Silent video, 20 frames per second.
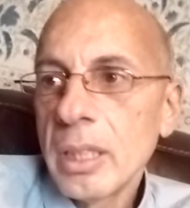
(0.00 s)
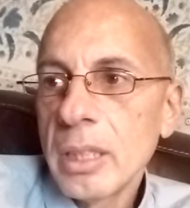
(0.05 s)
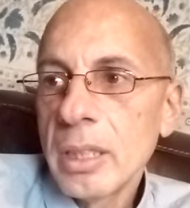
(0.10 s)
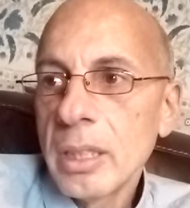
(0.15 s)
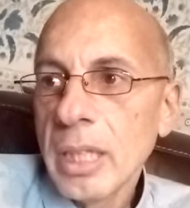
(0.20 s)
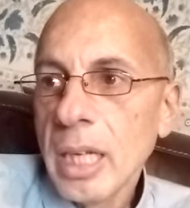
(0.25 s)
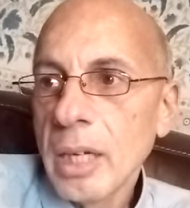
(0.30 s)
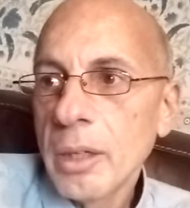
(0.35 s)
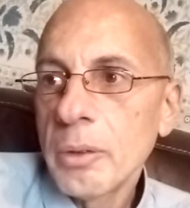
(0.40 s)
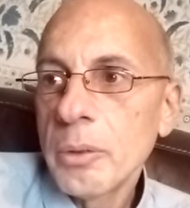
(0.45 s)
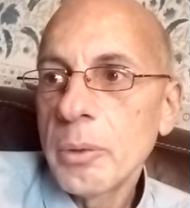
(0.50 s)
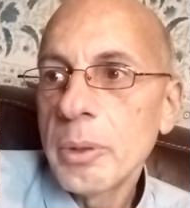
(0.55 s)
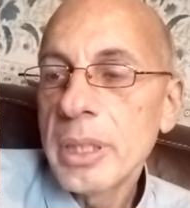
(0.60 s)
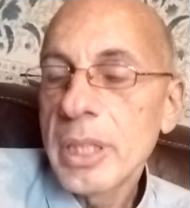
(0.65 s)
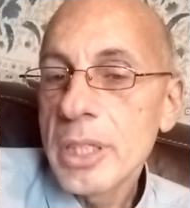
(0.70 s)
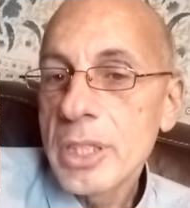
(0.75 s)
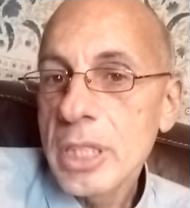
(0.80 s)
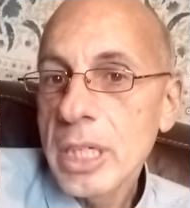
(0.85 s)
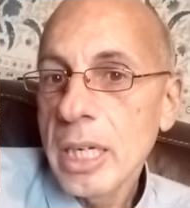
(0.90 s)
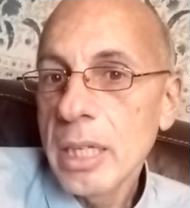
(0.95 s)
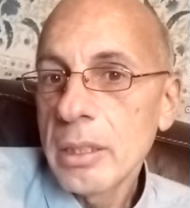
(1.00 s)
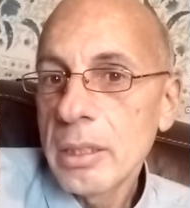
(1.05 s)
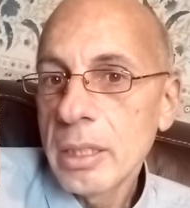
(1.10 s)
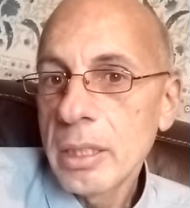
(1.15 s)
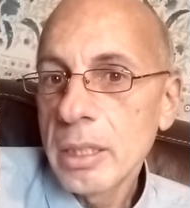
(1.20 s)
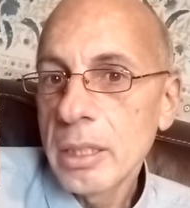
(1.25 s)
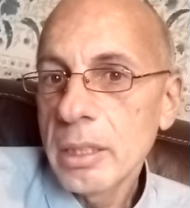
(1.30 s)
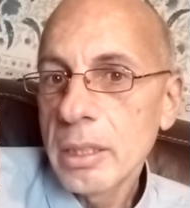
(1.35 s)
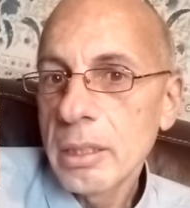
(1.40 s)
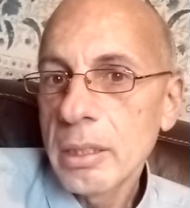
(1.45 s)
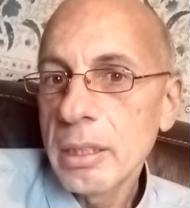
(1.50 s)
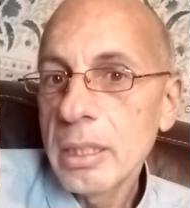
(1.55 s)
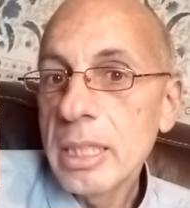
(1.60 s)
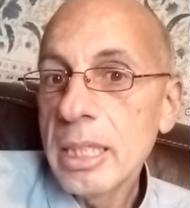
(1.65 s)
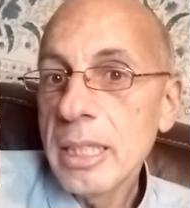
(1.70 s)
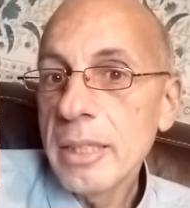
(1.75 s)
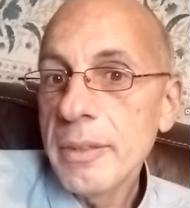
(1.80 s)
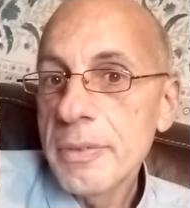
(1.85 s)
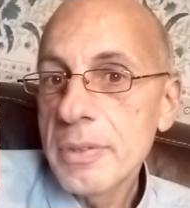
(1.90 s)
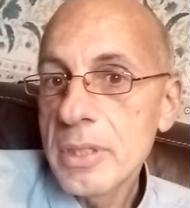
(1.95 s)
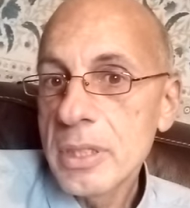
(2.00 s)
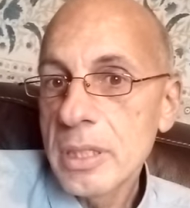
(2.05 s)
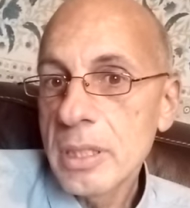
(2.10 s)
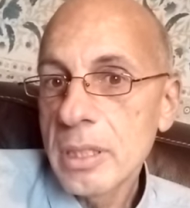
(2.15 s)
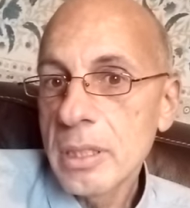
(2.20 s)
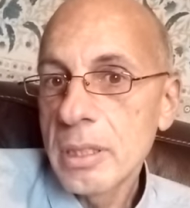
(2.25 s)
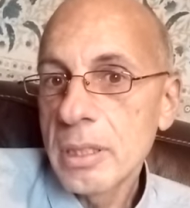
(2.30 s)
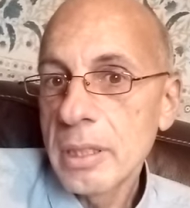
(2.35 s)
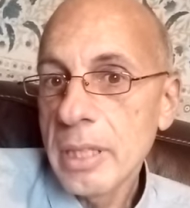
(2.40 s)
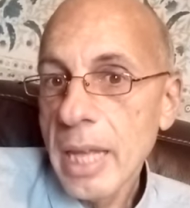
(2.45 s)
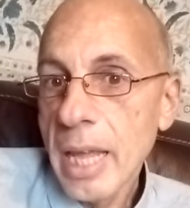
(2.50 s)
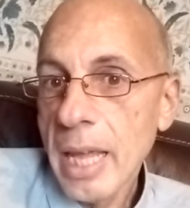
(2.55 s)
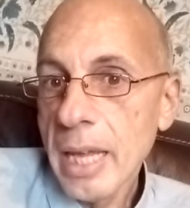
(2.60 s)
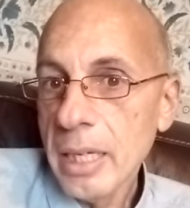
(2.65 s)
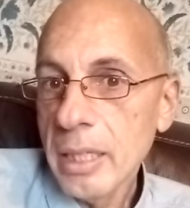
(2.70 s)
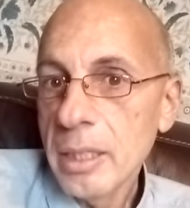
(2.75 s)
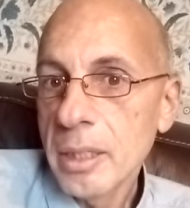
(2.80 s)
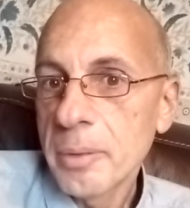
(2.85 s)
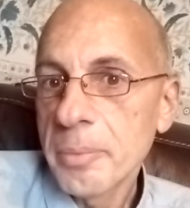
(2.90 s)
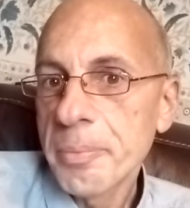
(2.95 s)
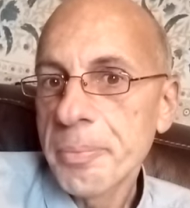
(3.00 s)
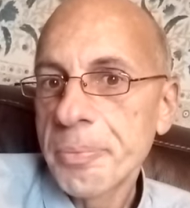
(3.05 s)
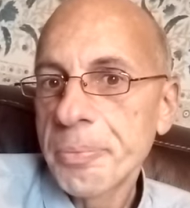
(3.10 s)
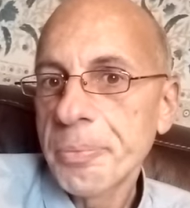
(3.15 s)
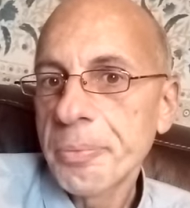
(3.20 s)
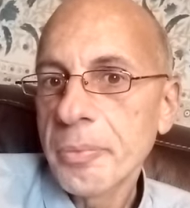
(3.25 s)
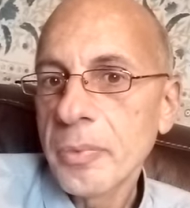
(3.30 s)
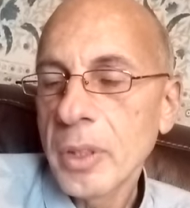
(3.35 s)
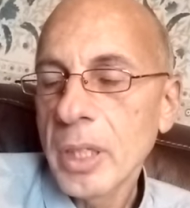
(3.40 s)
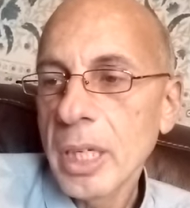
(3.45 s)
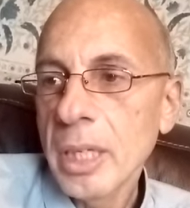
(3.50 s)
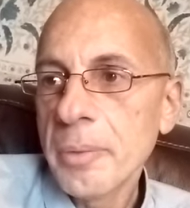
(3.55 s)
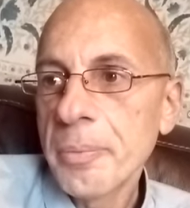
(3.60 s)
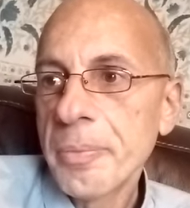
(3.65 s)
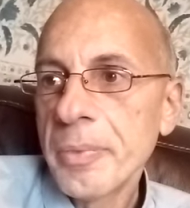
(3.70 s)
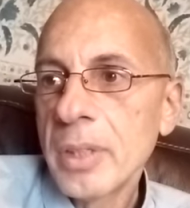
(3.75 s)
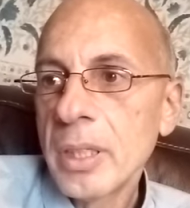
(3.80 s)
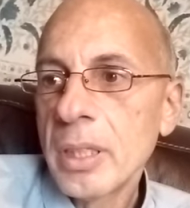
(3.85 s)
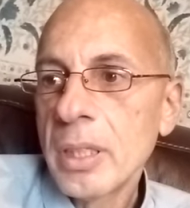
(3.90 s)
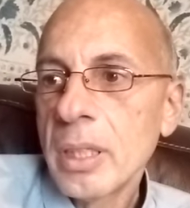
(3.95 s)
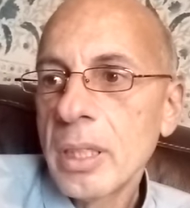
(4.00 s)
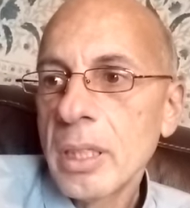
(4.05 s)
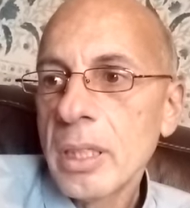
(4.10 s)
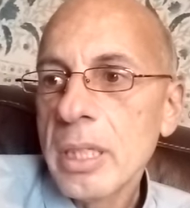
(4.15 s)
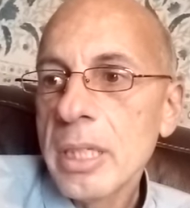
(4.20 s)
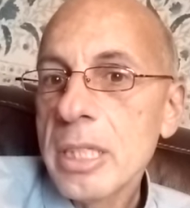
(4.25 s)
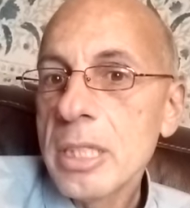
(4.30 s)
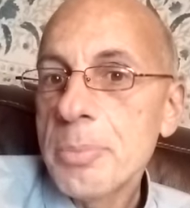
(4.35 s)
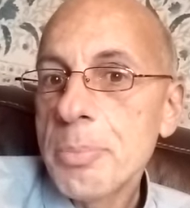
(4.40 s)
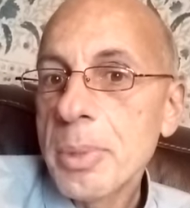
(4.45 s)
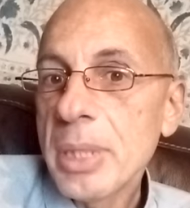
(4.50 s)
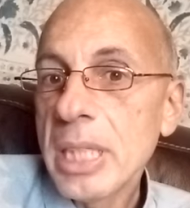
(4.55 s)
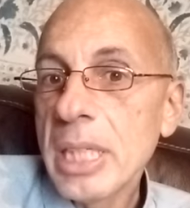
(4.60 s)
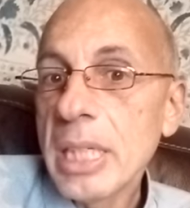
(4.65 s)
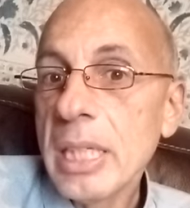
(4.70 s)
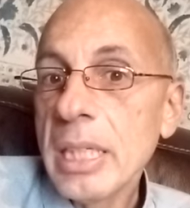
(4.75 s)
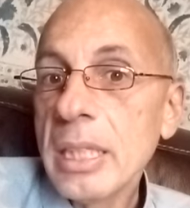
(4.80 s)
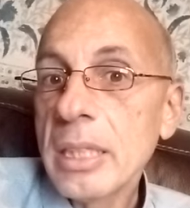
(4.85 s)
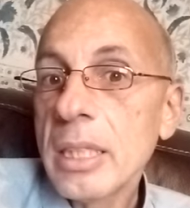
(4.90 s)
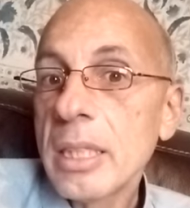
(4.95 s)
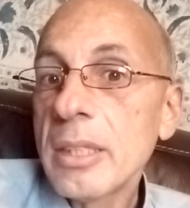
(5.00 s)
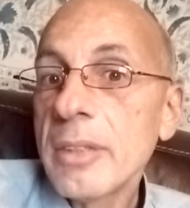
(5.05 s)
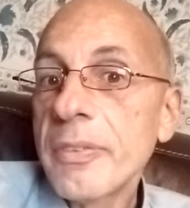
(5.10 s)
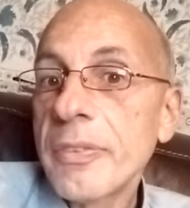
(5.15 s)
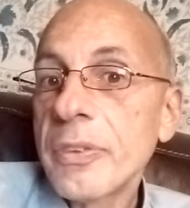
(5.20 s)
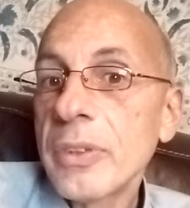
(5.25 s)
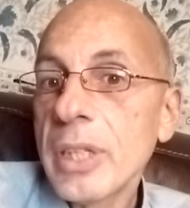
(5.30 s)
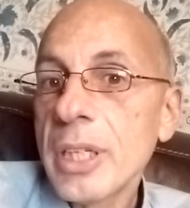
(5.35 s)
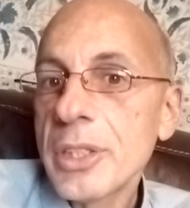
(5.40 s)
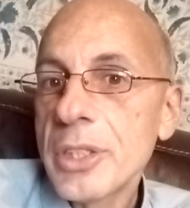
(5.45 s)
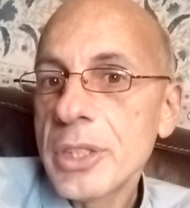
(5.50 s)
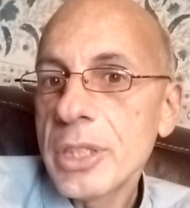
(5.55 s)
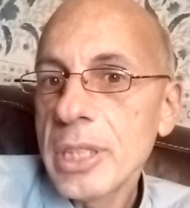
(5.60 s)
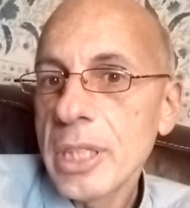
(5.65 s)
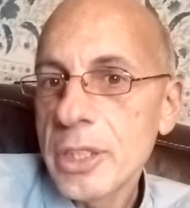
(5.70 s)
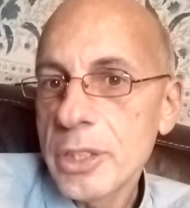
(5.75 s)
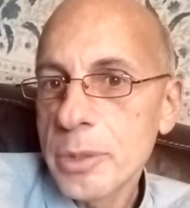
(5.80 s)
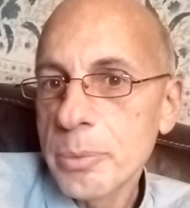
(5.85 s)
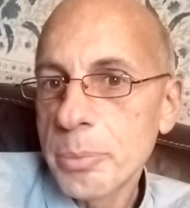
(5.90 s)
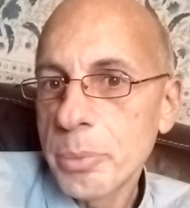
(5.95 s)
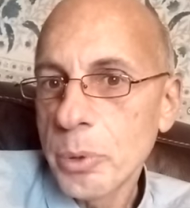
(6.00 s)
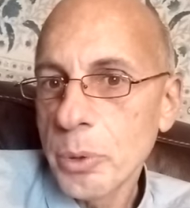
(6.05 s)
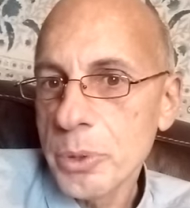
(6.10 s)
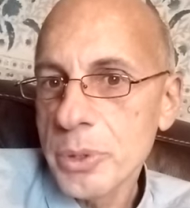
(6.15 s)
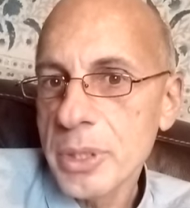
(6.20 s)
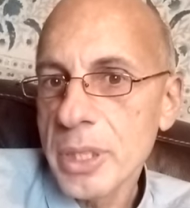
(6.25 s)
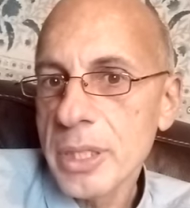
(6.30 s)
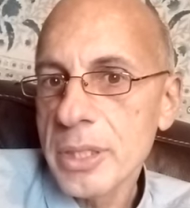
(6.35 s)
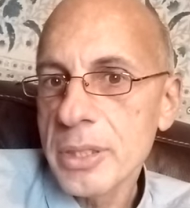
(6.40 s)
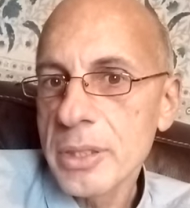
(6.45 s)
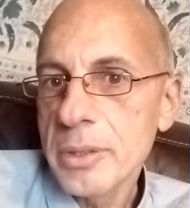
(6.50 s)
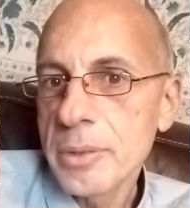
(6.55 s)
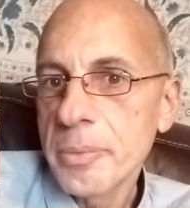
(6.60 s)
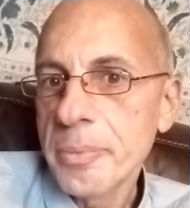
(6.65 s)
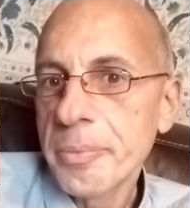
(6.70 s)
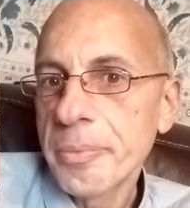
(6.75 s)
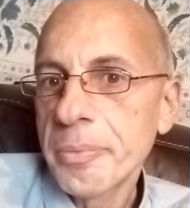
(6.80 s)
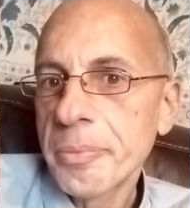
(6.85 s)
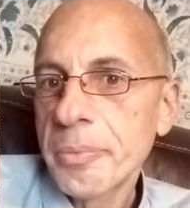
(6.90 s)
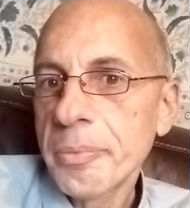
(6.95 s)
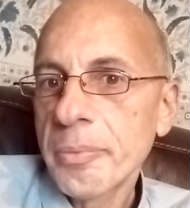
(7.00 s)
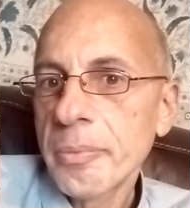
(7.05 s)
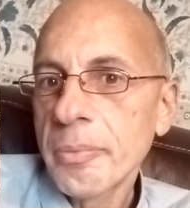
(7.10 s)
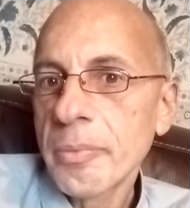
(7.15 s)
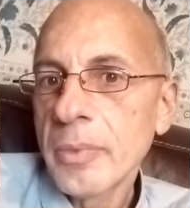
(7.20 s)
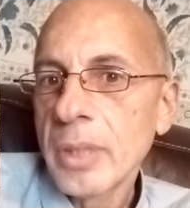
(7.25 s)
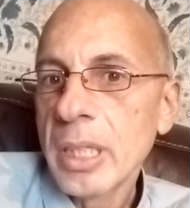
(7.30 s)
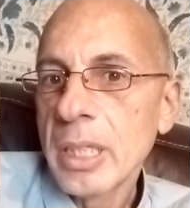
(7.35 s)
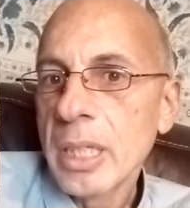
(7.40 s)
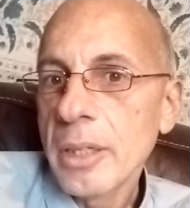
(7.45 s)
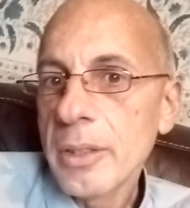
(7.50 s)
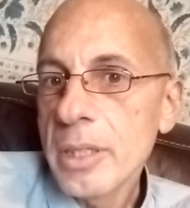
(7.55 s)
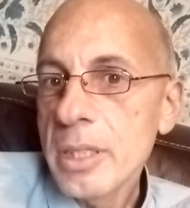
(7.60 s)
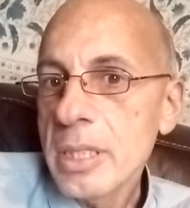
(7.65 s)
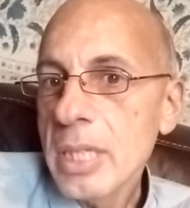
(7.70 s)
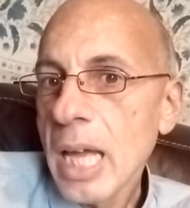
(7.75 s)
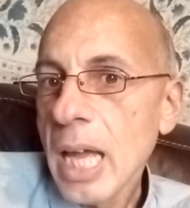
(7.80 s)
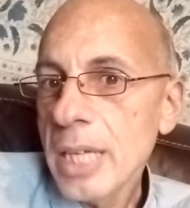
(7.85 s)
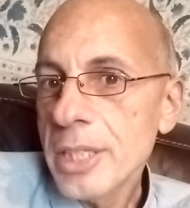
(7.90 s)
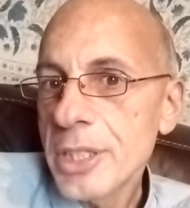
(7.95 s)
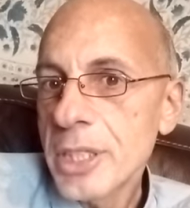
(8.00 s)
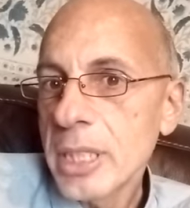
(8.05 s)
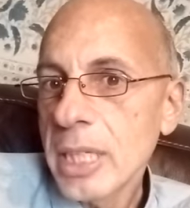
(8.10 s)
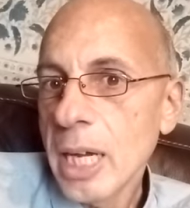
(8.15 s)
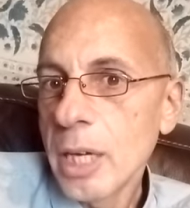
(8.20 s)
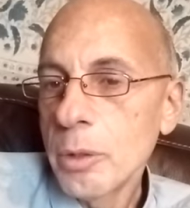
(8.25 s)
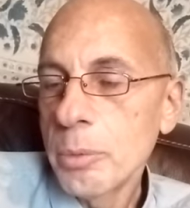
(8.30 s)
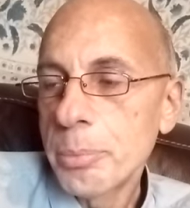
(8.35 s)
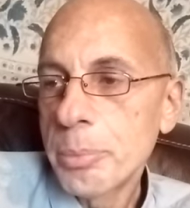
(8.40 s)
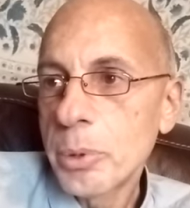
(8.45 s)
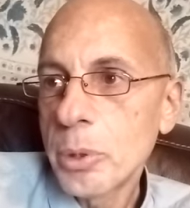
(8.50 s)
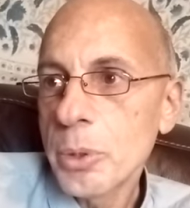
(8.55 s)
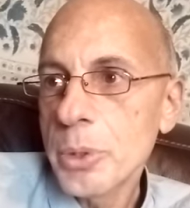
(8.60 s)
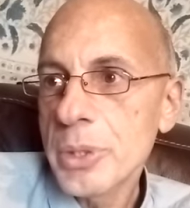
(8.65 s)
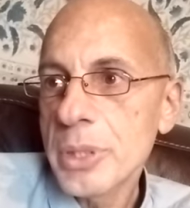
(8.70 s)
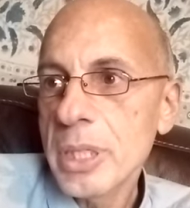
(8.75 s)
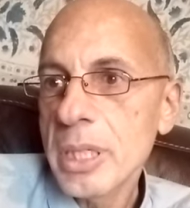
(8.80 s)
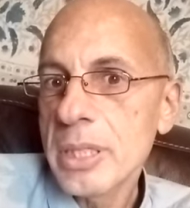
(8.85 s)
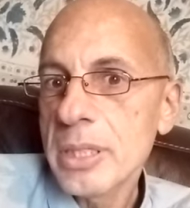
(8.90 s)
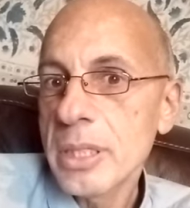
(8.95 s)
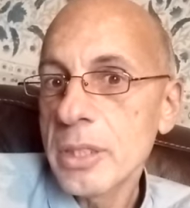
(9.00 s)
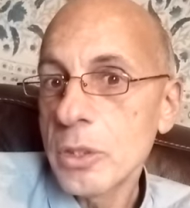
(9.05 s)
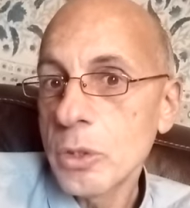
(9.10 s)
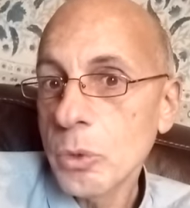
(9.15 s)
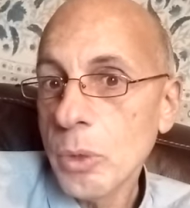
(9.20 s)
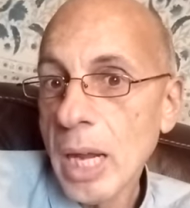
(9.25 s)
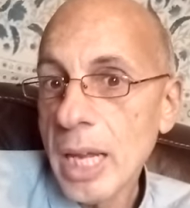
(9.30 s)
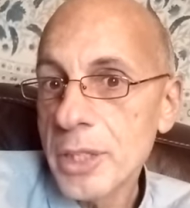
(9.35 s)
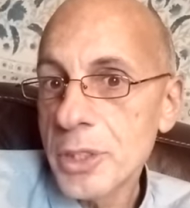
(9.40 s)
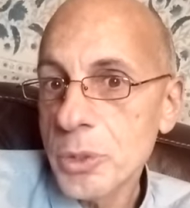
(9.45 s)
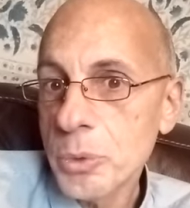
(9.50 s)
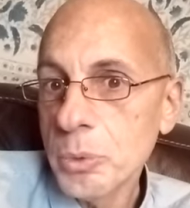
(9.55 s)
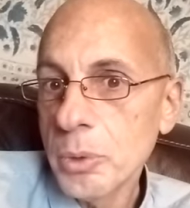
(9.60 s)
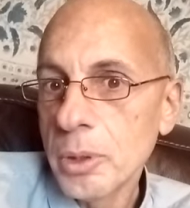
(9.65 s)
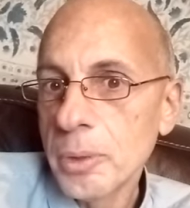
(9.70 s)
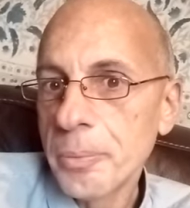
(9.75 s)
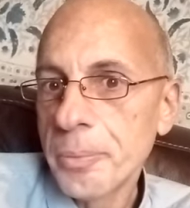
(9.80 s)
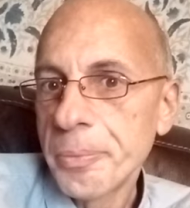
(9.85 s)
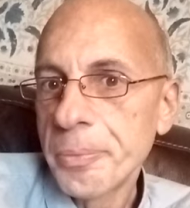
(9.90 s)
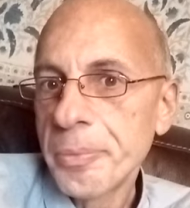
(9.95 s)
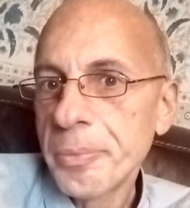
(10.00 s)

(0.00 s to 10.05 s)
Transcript: Now, when the child leaves the egg, he's beginning the differentiation process. Now, this hatching out process is gradual.